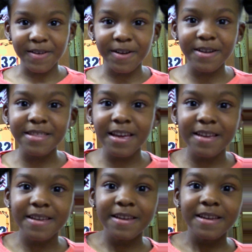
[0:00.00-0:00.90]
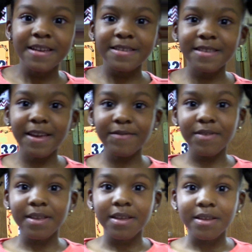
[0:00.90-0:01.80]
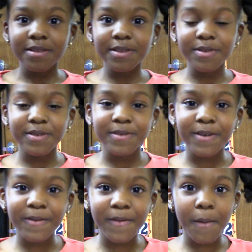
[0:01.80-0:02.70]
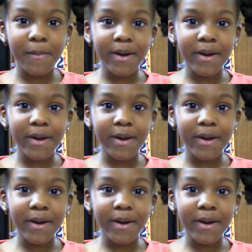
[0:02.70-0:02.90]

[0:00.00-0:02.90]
heard they saved New York from